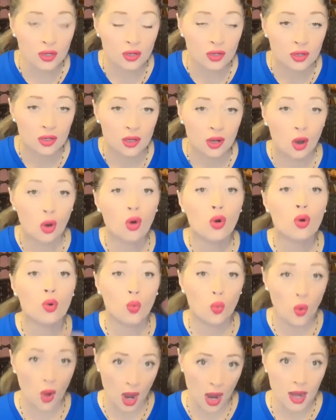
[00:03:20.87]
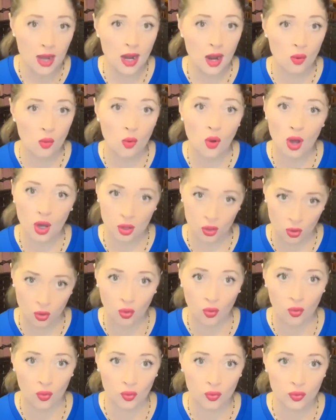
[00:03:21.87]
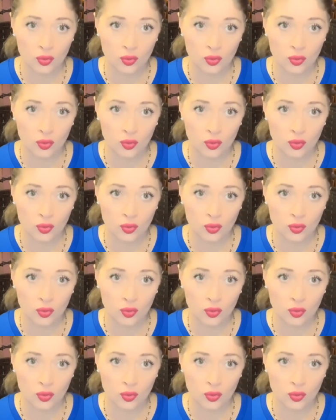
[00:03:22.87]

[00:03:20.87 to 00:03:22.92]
or 1 hour gone,